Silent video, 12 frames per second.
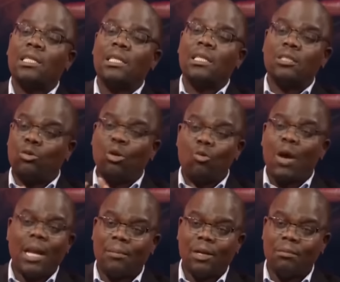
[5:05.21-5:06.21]
sins. Don't
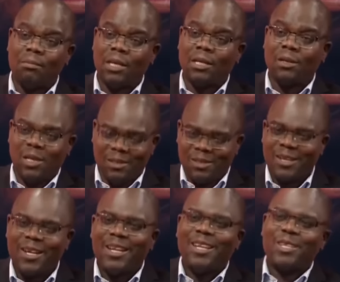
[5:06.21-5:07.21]
worry about me.
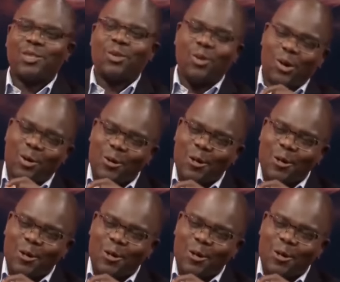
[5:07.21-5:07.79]
So